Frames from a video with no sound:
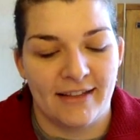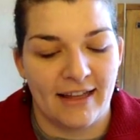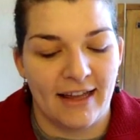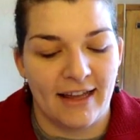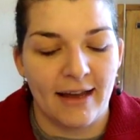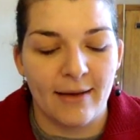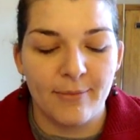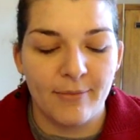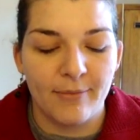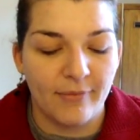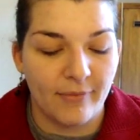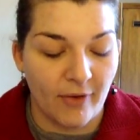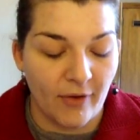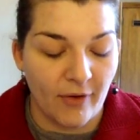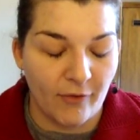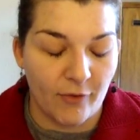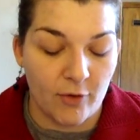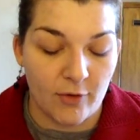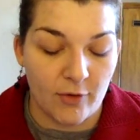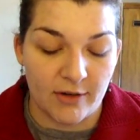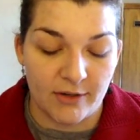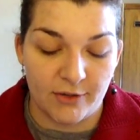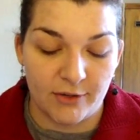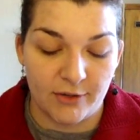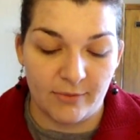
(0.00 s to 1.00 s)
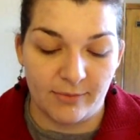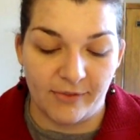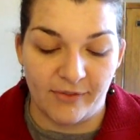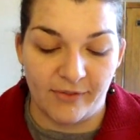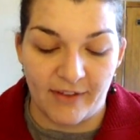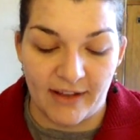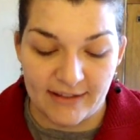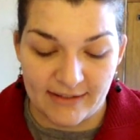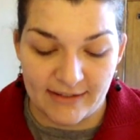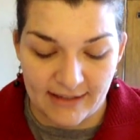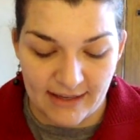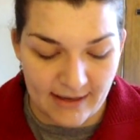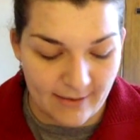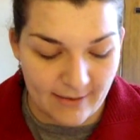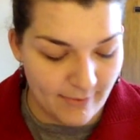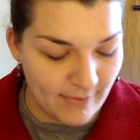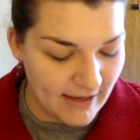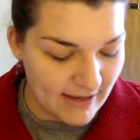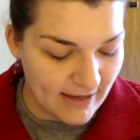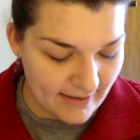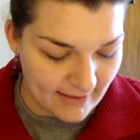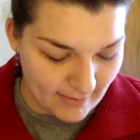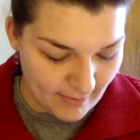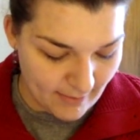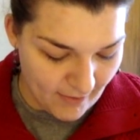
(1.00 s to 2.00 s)
I'm, of course, supervising him
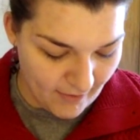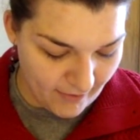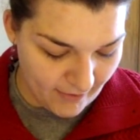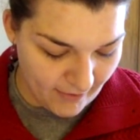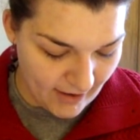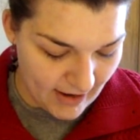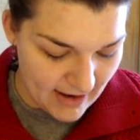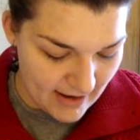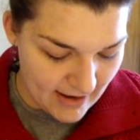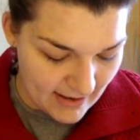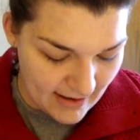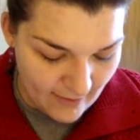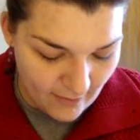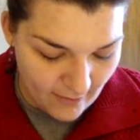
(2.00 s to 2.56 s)
because I'm afraid